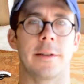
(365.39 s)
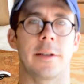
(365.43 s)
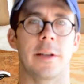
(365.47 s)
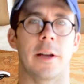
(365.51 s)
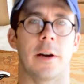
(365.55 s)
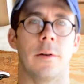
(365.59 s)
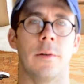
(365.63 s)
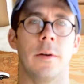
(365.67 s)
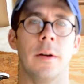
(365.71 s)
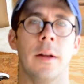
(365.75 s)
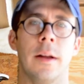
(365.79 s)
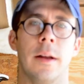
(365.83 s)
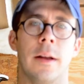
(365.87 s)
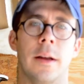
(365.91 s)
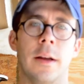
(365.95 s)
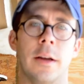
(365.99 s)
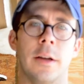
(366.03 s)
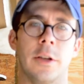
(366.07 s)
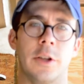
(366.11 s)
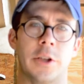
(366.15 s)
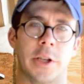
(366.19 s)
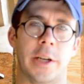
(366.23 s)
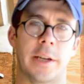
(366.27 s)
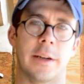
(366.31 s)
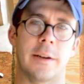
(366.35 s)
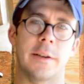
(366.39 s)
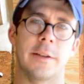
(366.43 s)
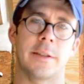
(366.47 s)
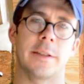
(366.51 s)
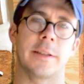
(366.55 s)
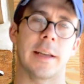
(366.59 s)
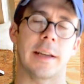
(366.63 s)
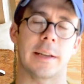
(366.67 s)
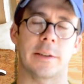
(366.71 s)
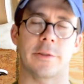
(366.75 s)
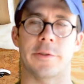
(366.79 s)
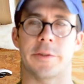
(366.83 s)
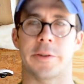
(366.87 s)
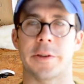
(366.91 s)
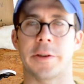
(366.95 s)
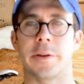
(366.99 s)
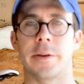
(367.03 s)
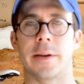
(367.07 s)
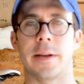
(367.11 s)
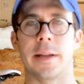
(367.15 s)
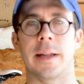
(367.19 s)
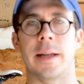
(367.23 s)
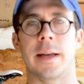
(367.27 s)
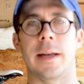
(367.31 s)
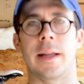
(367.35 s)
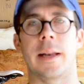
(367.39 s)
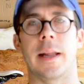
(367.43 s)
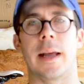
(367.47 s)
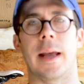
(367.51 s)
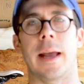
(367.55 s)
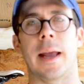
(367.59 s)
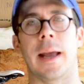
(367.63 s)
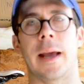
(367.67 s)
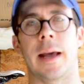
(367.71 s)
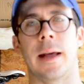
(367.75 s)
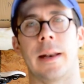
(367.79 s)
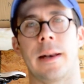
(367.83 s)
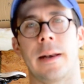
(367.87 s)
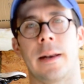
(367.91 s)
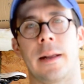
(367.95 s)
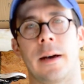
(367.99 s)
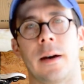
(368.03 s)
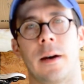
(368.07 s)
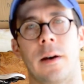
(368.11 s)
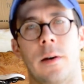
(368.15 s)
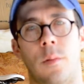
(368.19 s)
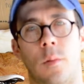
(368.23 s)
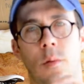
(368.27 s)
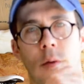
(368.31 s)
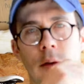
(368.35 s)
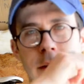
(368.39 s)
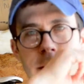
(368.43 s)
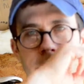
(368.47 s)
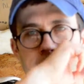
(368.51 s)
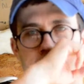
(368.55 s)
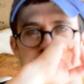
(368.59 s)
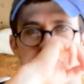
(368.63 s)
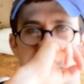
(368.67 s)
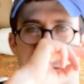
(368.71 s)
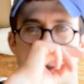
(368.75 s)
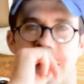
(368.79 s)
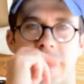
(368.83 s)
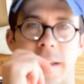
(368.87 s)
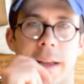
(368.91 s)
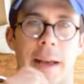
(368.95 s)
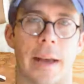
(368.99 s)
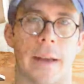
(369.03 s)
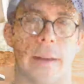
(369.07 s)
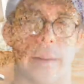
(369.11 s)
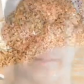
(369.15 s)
So cheers, thanks for tuning in, and we'll see you in a sec.